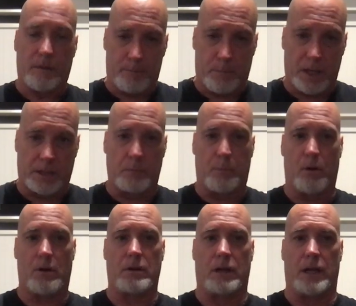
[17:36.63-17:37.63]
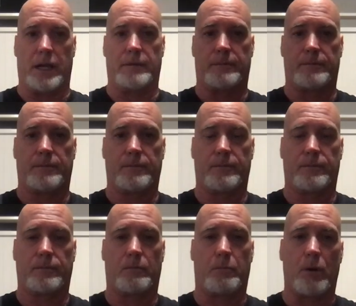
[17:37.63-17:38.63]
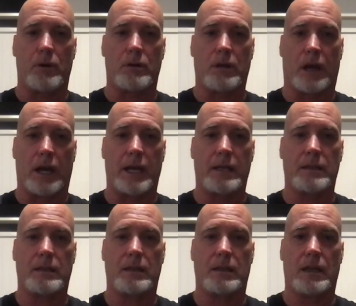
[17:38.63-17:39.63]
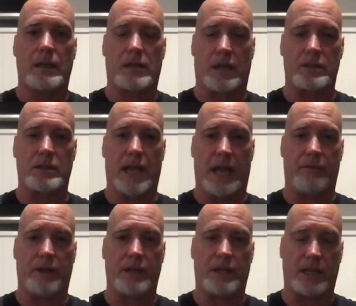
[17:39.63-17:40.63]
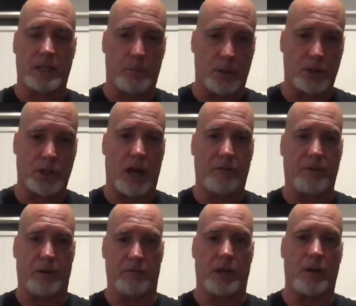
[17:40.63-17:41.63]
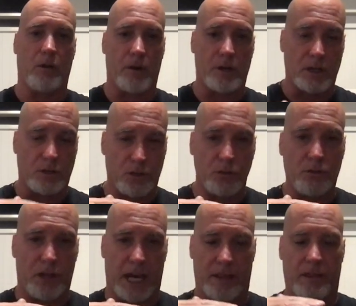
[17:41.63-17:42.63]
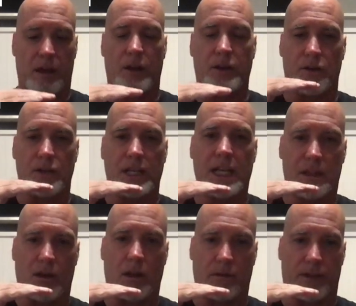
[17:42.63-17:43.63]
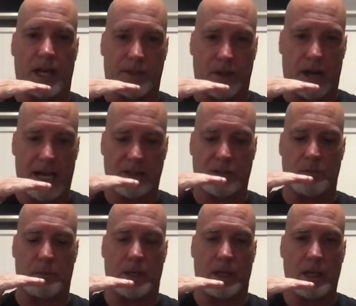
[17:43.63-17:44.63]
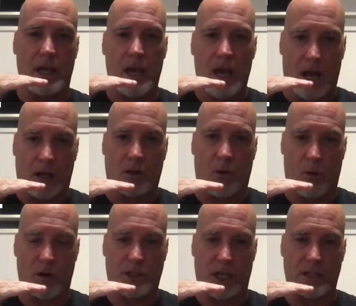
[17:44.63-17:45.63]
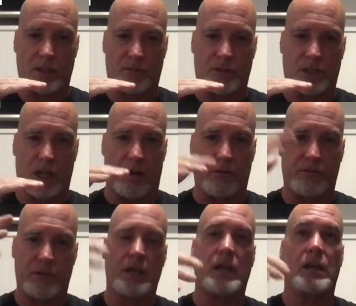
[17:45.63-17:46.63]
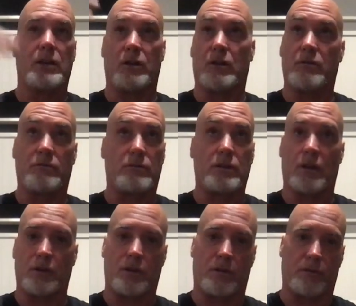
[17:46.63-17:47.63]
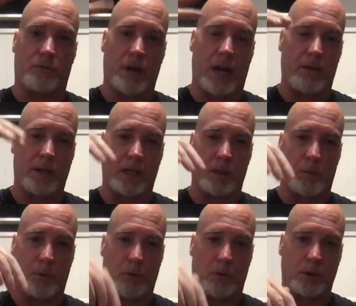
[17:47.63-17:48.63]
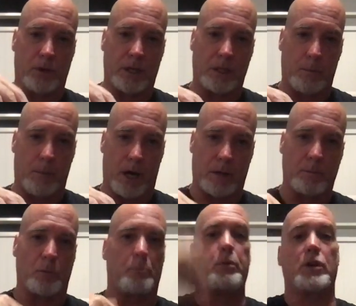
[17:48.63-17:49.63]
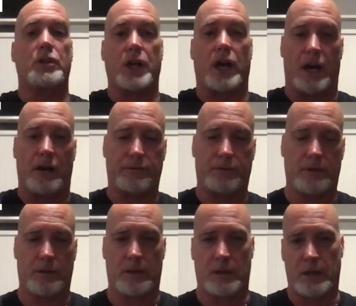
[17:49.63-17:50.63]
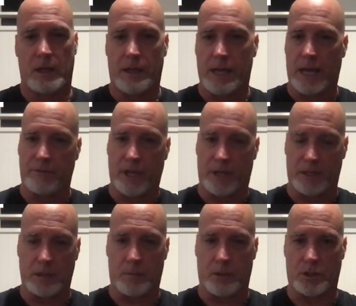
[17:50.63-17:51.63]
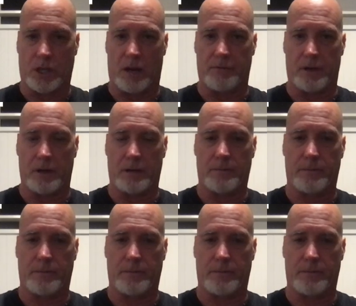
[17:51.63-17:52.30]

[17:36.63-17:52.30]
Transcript: But the borderline doesn't have anything to push off of. In order to do that, underneath all of that, there has to be a core sense of self. You're drowning in the pool, you hit the bottom, you push off. They have nothing to push off on.